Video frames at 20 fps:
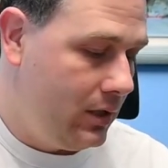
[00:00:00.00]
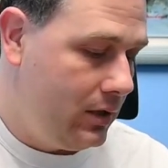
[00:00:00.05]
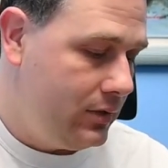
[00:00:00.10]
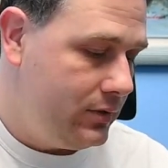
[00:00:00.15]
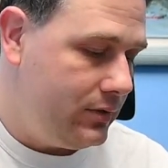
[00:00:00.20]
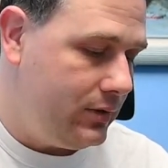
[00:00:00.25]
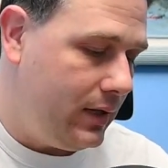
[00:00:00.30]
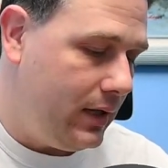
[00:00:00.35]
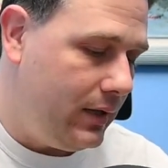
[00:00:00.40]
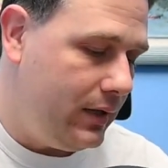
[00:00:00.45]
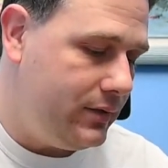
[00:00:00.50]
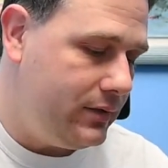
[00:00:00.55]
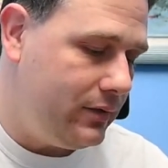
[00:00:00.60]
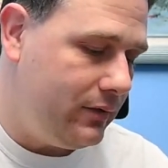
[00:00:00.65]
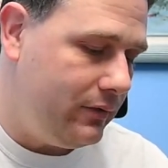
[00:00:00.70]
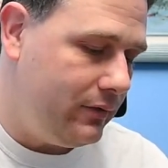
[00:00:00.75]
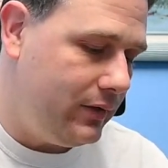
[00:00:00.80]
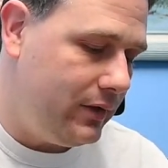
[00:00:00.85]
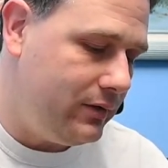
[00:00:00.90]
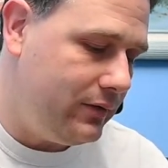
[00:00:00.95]
So yeah, these
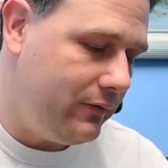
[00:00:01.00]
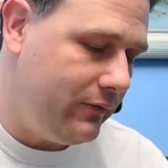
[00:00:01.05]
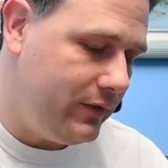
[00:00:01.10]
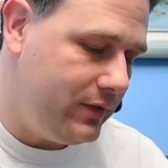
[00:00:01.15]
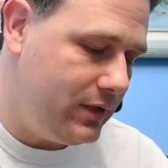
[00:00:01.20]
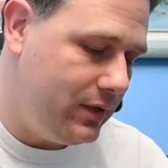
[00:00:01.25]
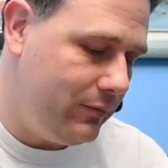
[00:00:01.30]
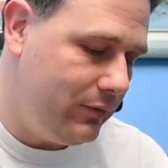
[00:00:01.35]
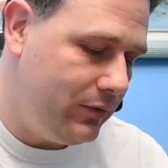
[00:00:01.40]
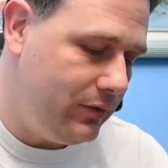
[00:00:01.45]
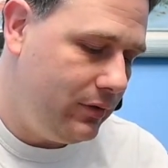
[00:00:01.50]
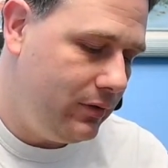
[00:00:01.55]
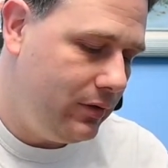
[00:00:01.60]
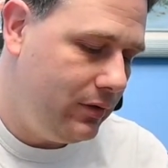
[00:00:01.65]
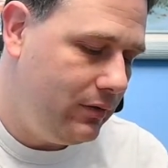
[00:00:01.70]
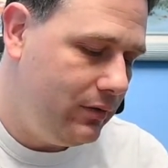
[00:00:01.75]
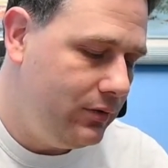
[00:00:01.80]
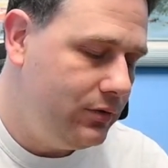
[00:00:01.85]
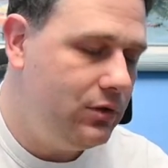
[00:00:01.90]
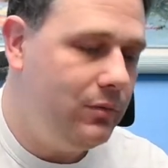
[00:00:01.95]
are very similar.
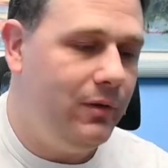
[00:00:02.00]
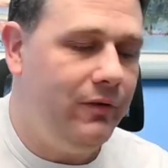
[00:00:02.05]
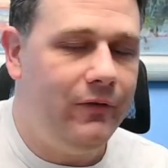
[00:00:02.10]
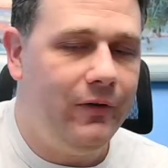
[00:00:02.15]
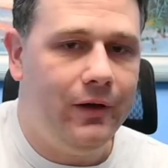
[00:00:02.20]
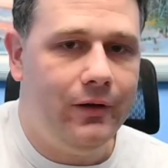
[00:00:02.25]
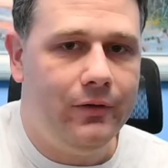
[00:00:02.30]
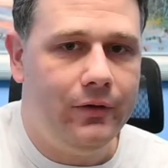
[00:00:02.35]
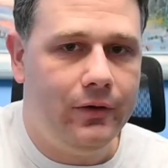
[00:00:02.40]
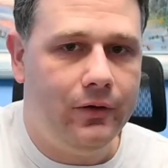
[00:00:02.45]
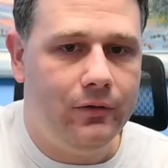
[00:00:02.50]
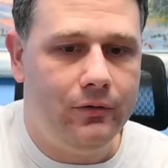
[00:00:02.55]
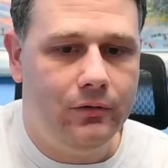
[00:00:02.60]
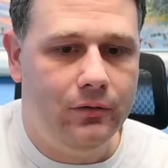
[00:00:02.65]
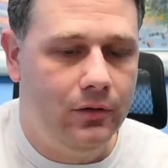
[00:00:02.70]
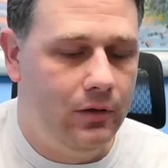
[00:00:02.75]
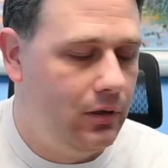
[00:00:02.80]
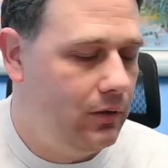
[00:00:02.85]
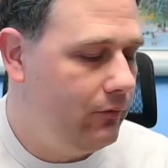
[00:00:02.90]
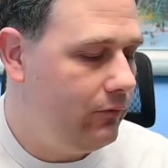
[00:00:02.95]
To be fair though,
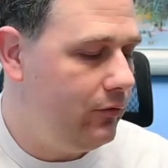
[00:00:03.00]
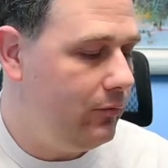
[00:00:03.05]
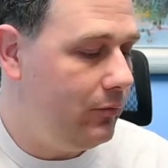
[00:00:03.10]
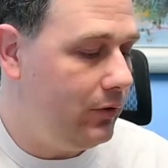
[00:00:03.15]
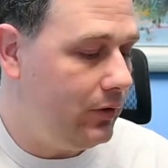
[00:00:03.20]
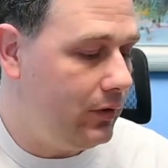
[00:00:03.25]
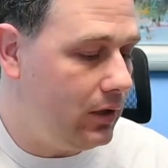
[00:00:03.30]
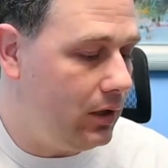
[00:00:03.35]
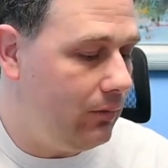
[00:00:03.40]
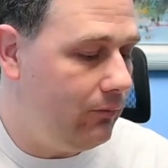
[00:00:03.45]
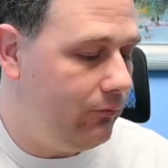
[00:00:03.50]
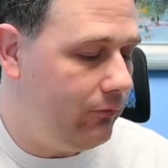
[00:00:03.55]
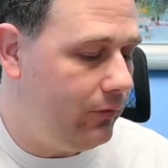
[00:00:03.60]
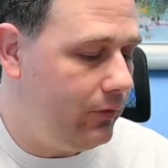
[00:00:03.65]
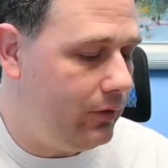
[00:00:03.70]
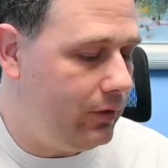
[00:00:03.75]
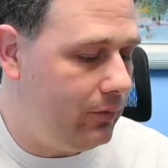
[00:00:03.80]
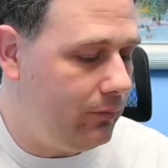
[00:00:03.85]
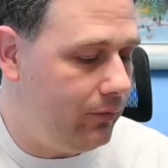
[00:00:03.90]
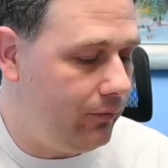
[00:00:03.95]
from a
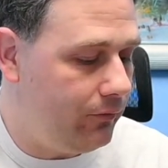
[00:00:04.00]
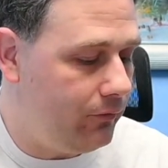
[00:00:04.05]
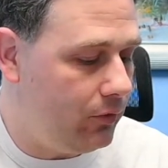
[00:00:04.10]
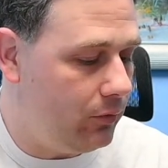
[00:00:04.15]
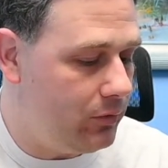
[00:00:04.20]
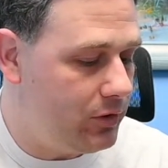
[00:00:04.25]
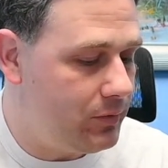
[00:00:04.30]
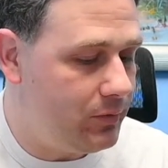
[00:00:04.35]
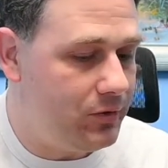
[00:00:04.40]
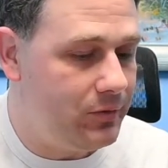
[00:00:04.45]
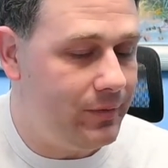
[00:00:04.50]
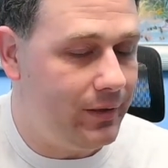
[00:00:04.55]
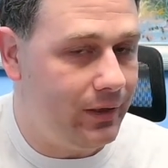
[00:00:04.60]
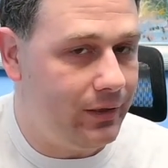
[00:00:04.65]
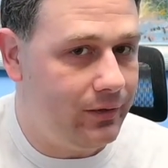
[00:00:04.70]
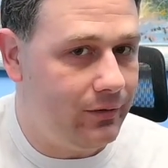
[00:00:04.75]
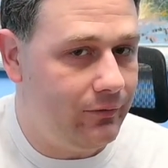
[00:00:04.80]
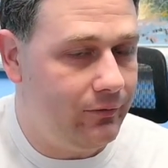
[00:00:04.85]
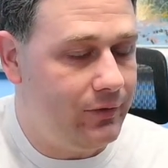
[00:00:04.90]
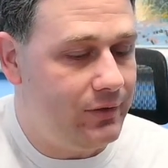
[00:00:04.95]
comfort and performance
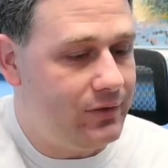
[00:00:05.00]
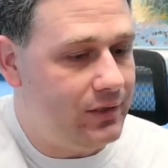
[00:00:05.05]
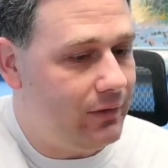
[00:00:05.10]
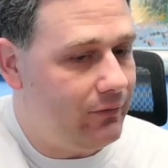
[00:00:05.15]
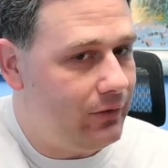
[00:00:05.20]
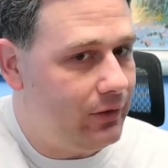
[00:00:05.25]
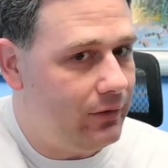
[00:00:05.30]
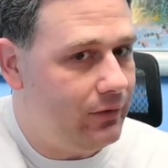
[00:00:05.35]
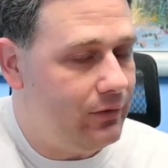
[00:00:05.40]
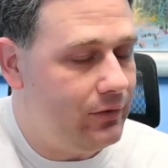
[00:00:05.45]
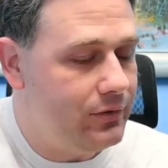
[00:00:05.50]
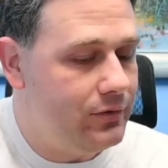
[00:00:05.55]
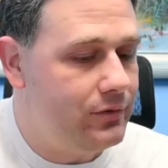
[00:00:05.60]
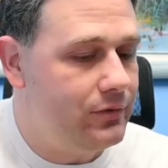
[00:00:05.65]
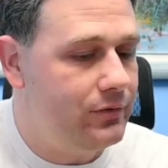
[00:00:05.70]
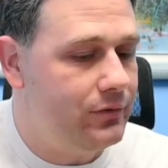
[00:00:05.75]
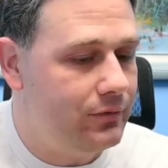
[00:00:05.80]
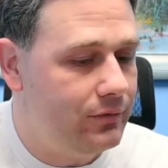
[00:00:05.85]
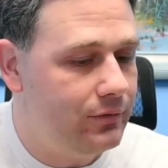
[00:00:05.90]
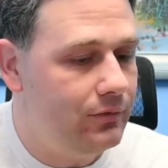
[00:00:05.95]
perspective, the
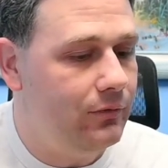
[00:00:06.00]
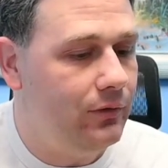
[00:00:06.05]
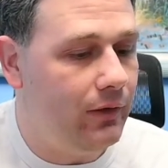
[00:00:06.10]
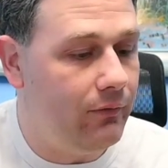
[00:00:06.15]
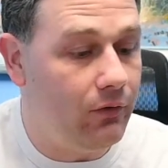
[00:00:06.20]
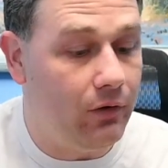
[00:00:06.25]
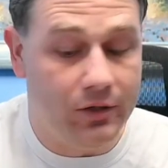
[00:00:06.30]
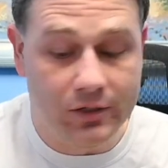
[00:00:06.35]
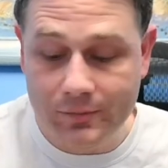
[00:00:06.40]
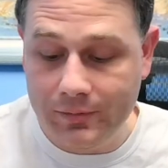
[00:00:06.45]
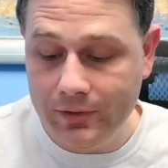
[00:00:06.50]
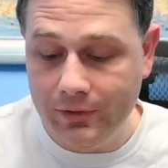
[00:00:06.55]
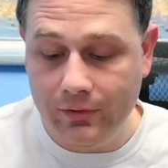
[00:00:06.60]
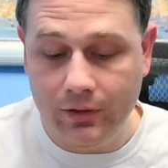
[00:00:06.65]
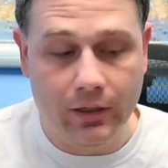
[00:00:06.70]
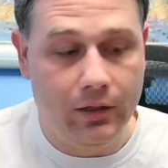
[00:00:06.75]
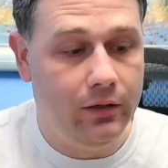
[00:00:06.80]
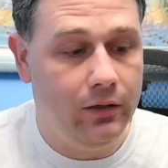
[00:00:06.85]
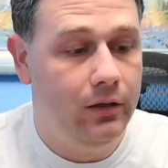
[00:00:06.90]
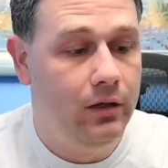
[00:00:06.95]
700s have always been great.